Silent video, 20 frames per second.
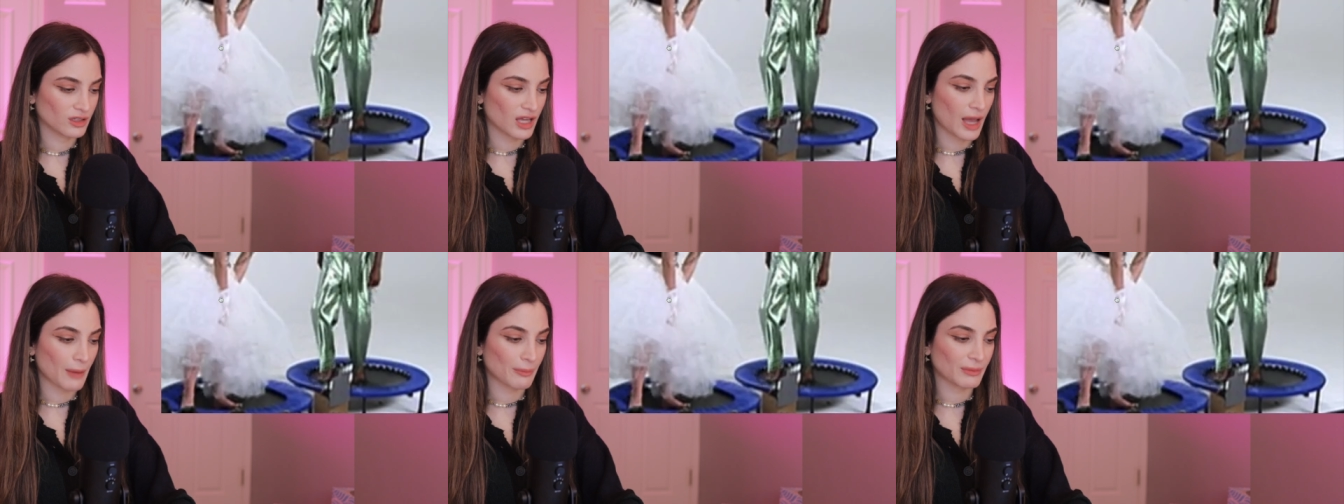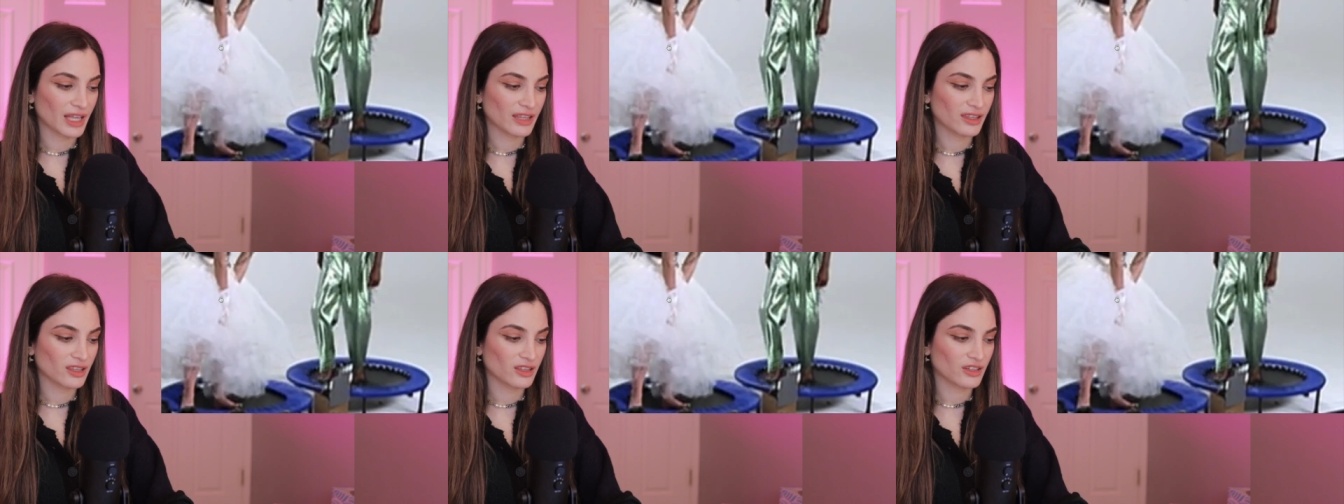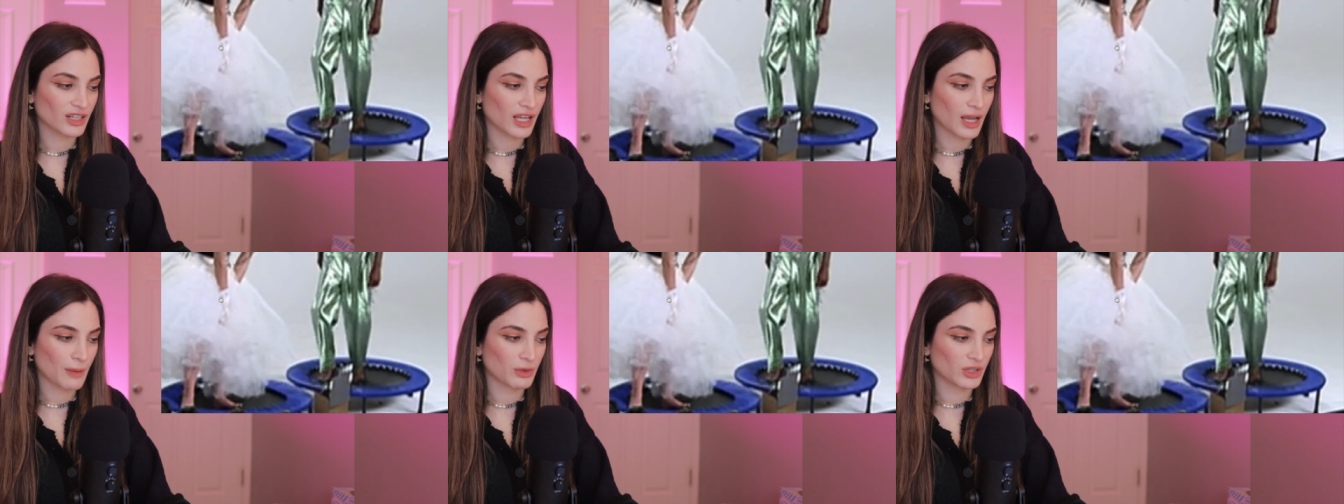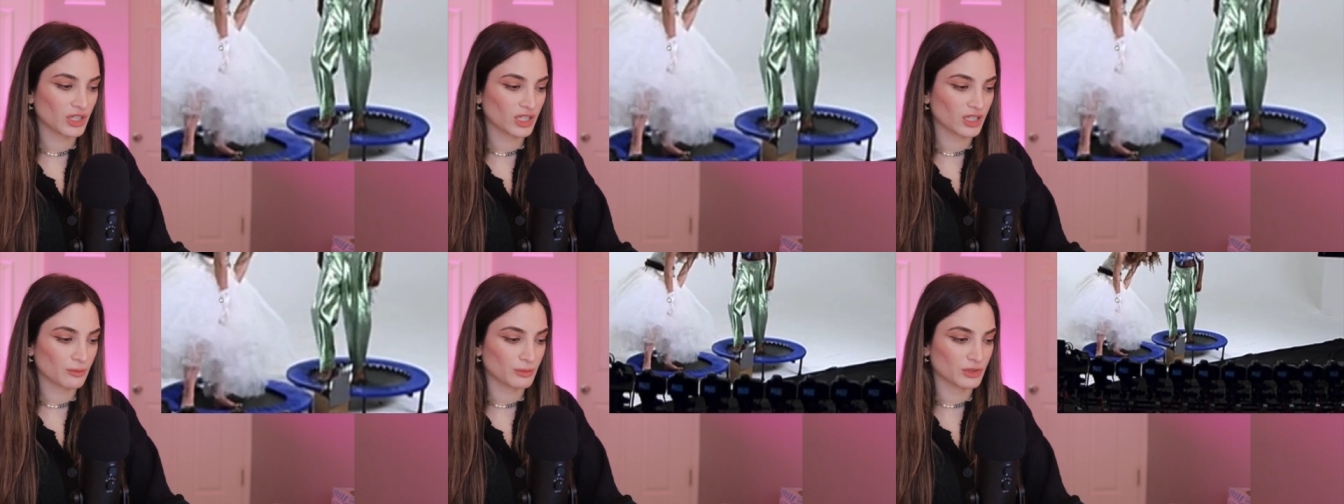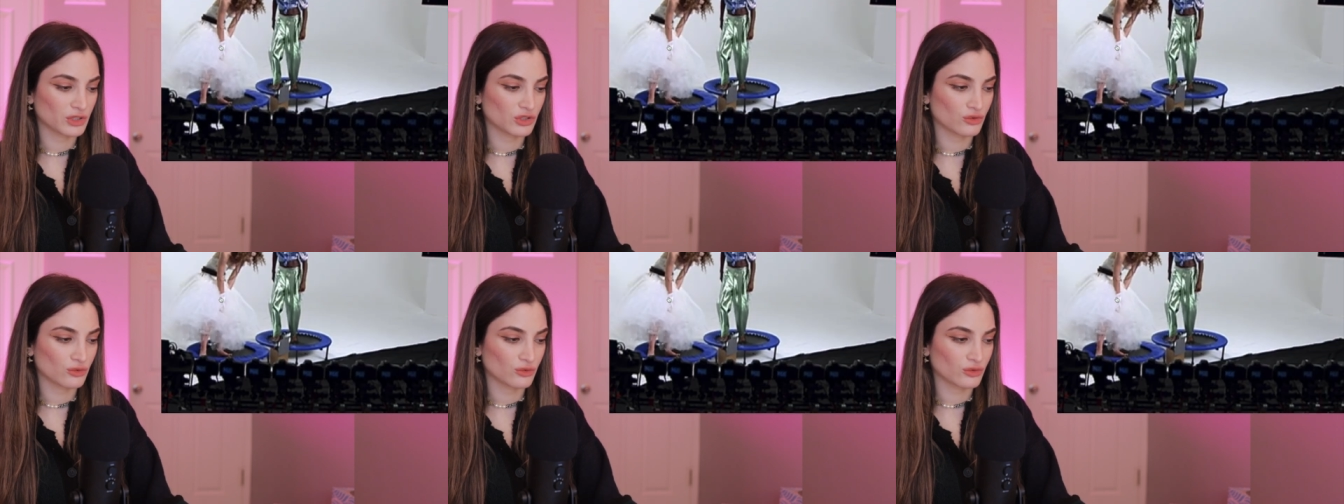I'm glad that they're not putting him
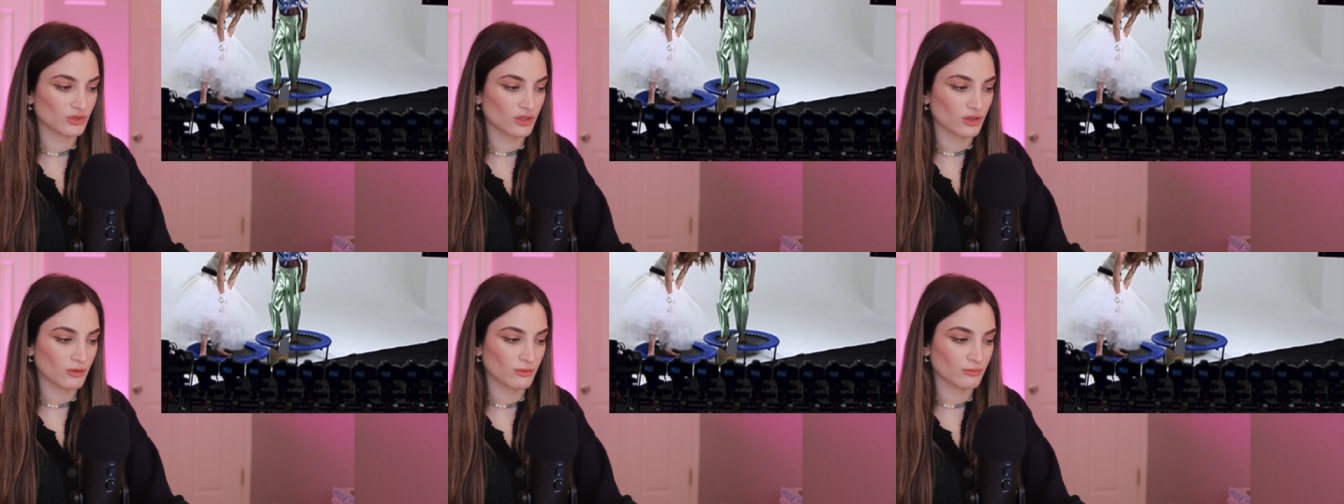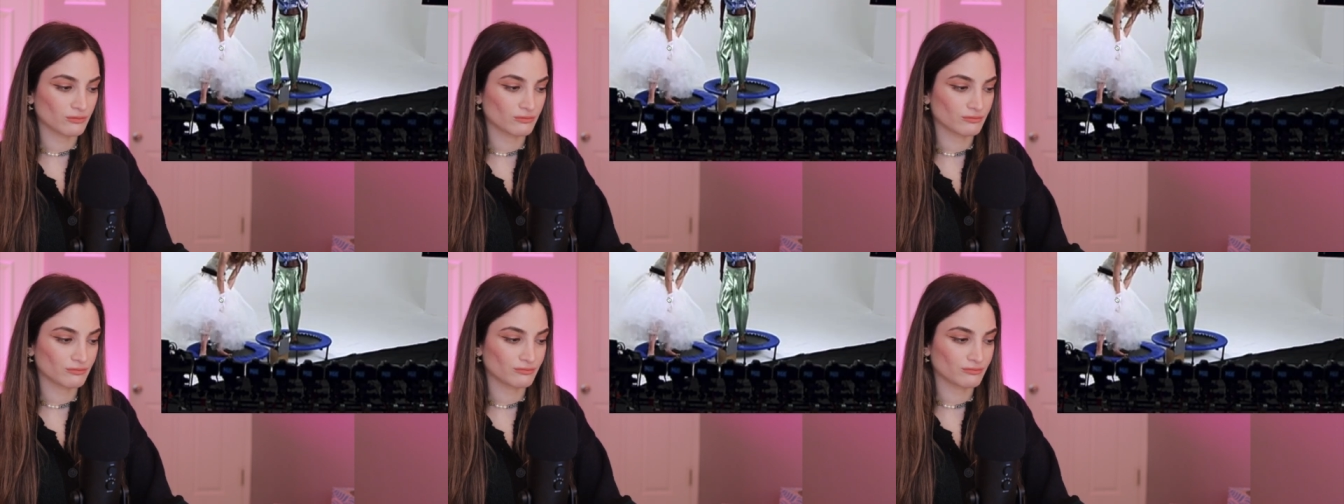in shoes though.